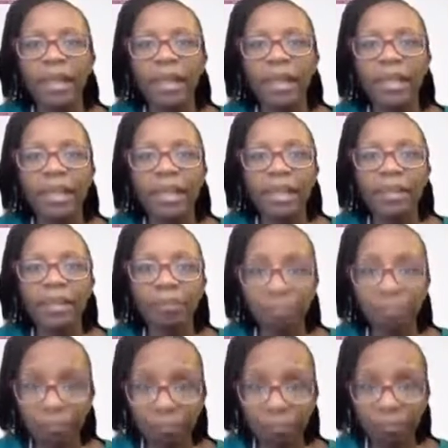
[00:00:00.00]
And
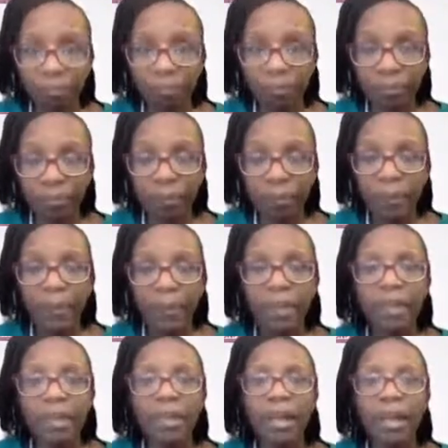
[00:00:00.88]
then
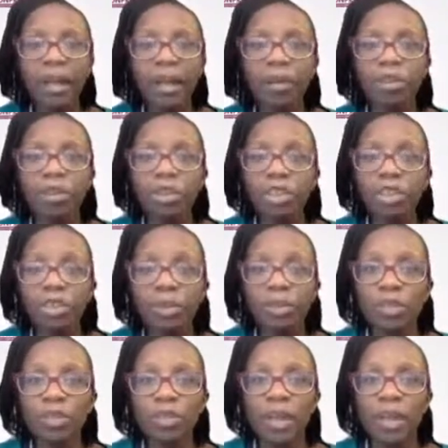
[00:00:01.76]
I also just want